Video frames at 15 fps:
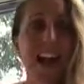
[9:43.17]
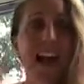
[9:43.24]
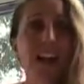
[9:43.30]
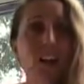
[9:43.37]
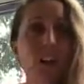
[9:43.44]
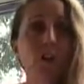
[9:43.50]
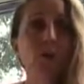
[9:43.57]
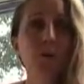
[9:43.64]

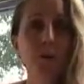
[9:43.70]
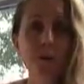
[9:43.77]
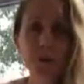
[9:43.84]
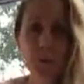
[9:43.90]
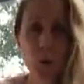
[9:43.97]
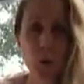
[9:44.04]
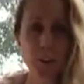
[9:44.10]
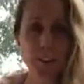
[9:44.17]
And I knew it was
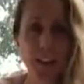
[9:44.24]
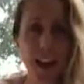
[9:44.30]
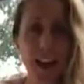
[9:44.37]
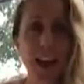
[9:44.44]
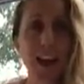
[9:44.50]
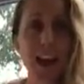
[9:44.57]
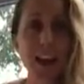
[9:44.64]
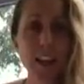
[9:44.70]
more than that.
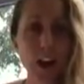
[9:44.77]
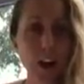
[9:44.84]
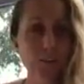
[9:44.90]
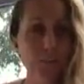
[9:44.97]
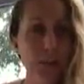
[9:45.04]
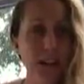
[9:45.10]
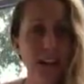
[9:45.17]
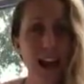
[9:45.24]
And
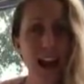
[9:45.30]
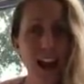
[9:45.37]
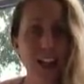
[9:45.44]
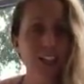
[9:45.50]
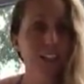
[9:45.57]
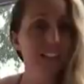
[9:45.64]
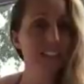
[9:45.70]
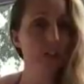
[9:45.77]
I've been
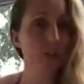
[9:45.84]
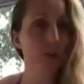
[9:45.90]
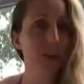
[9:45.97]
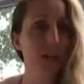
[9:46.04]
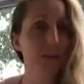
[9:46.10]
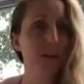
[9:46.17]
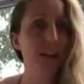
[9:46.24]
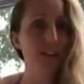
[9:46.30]
actually
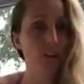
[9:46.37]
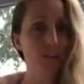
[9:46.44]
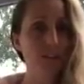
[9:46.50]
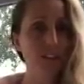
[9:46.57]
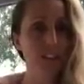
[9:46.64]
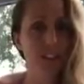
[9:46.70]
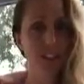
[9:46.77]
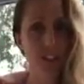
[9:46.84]
talking about
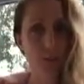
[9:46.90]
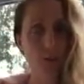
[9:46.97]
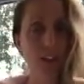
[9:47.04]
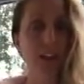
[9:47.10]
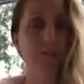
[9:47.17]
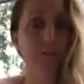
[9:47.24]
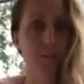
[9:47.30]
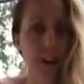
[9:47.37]
those are the
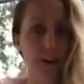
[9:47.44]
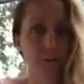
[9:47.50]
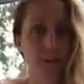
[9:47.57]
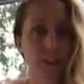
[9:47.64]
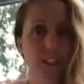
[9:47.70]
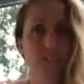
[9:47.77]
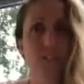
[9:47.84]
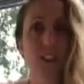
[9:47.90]
3
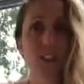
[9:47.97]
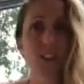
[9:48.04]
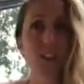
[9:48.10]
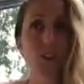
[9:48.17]
frameworks for